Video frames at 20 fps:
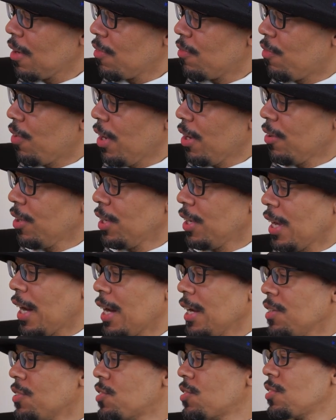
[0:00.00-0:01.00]
Very
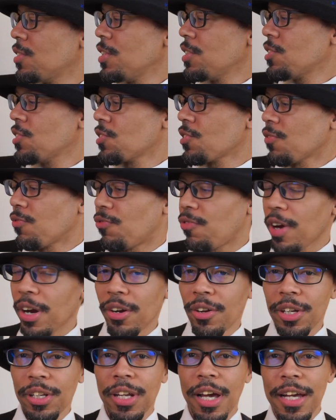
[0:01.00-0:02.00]
nice. This is a
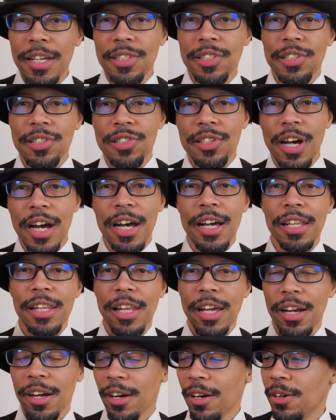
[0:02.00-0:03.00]
very nice design
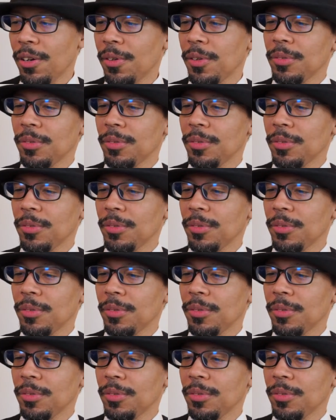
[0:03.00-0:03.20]
there.